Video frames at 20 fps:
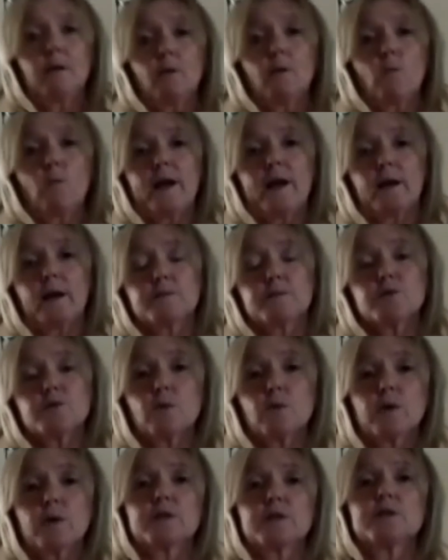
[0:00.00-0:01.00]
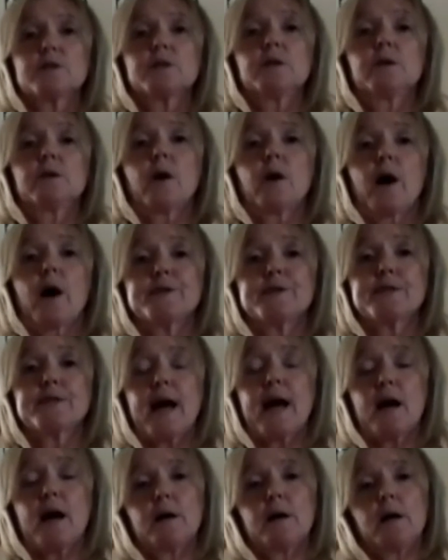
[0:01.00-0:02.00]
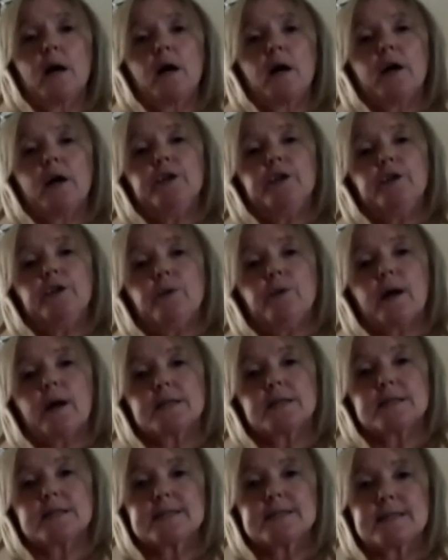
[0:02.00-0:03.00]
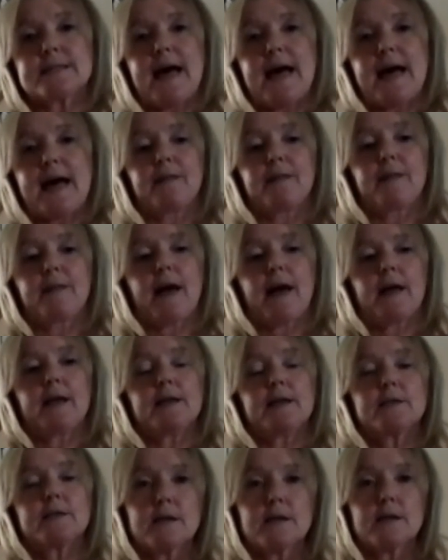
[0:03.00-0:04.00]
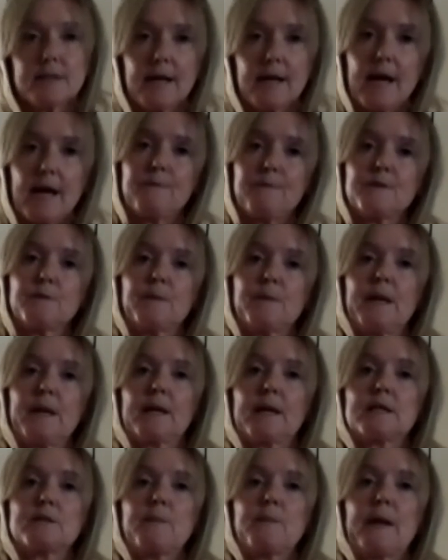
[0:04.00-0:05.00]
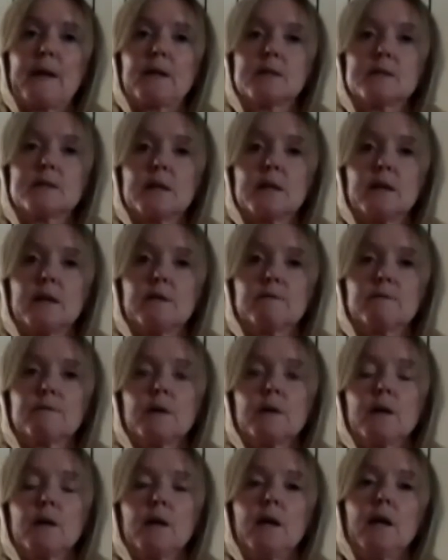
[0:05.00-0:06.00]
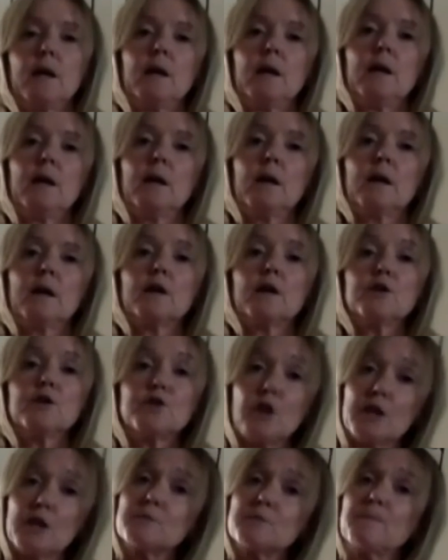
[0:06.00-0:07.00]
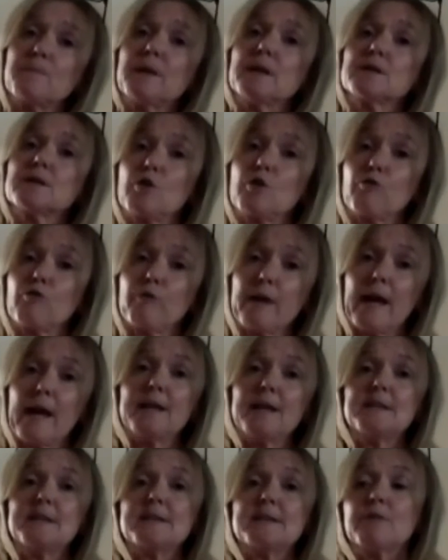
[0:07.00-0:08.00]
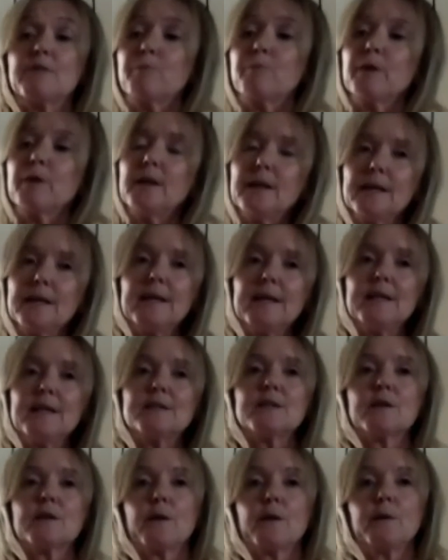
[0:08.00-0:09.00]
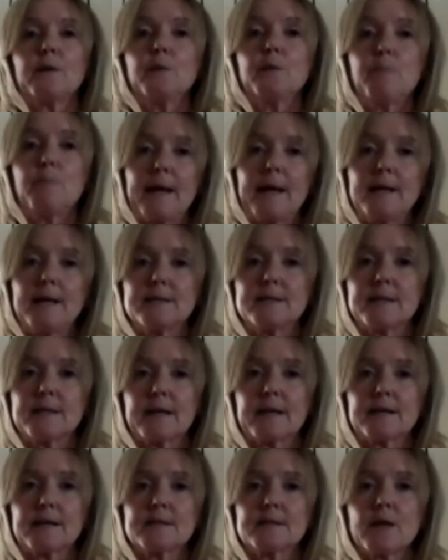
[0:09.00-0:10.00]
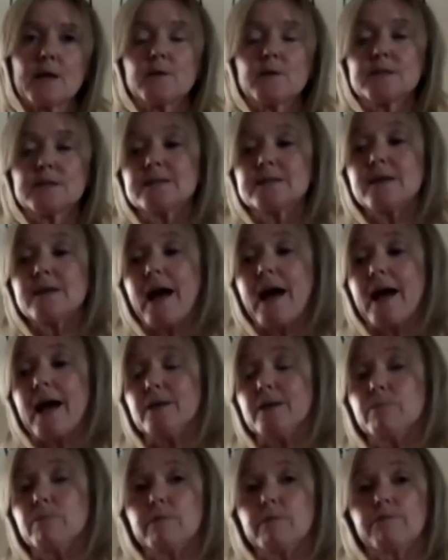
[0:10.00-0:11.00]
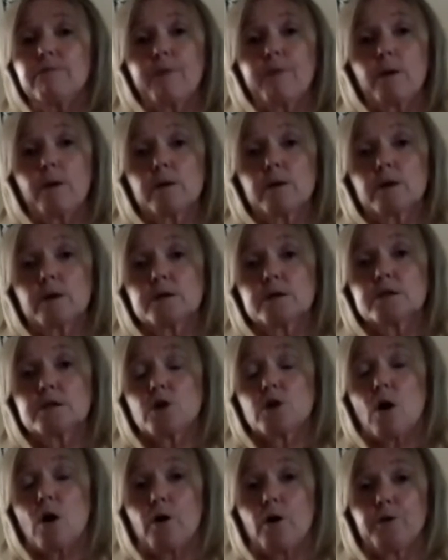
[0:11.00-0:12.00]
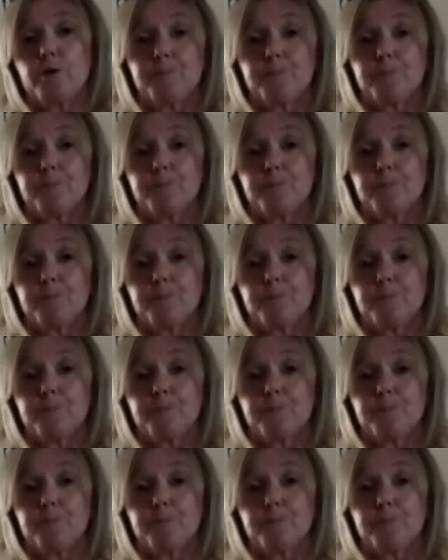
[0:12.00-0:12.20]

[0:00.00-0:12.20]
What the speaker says: when I'm talking to you guys that you understand that it doesn't have to be expensive. It can just be as creative, but you need to know your basics. So today we focused on